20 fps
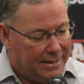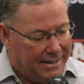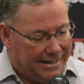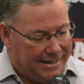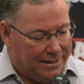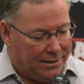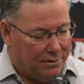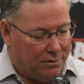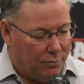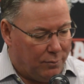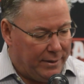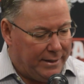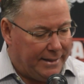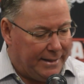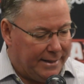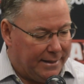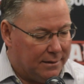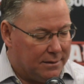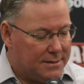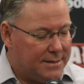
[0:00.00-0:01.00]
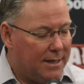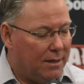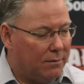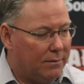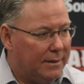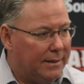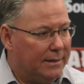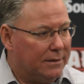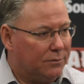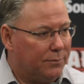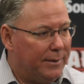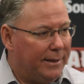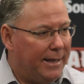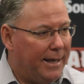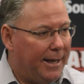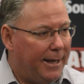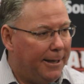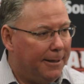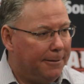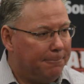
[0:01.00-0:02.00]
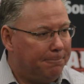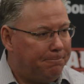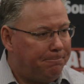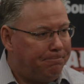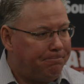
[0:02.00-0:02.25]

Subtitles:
into the weekend as healthy as we can.